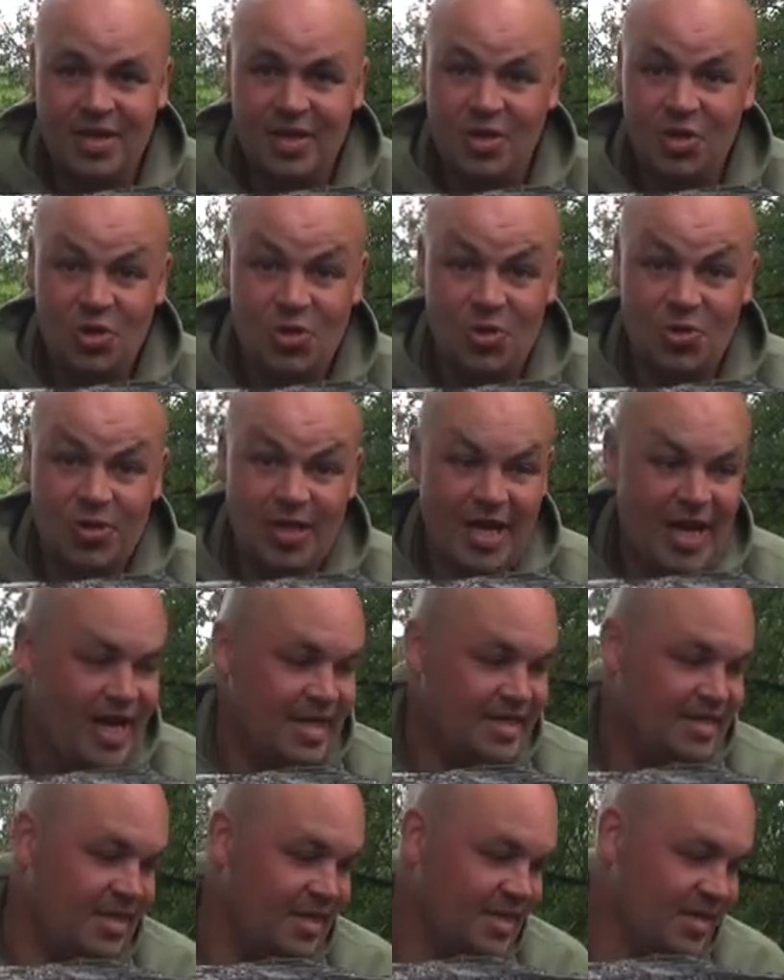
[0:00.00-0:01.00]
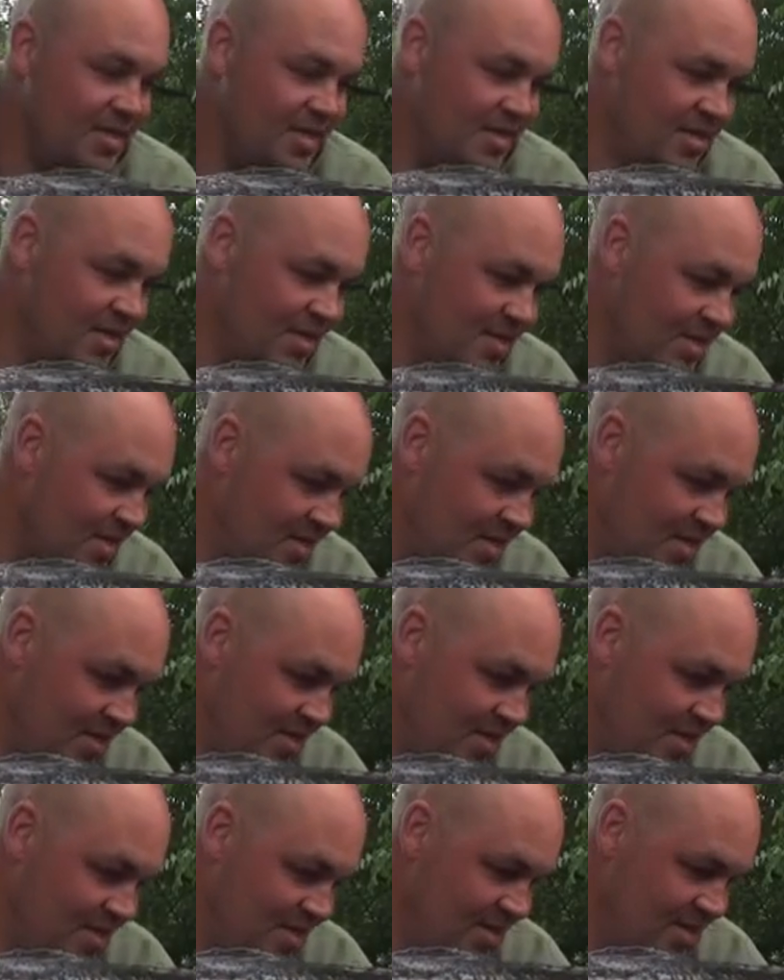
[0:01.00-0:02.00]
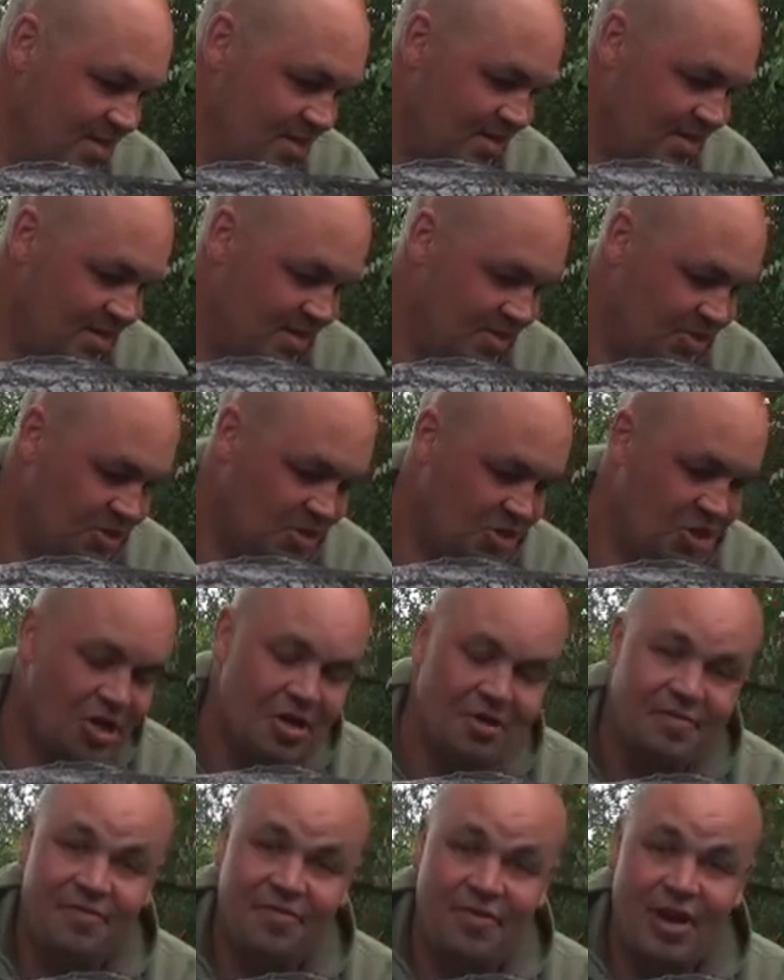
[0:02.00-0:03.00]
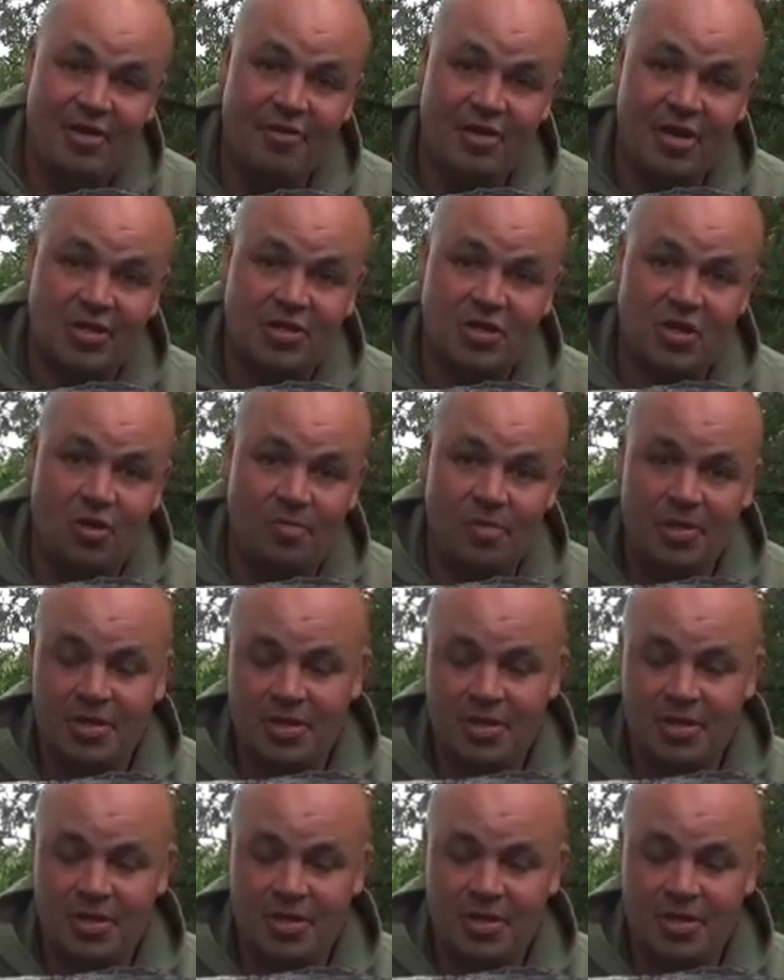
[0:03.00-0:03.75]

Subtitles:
who cares? Stunning Farriers common.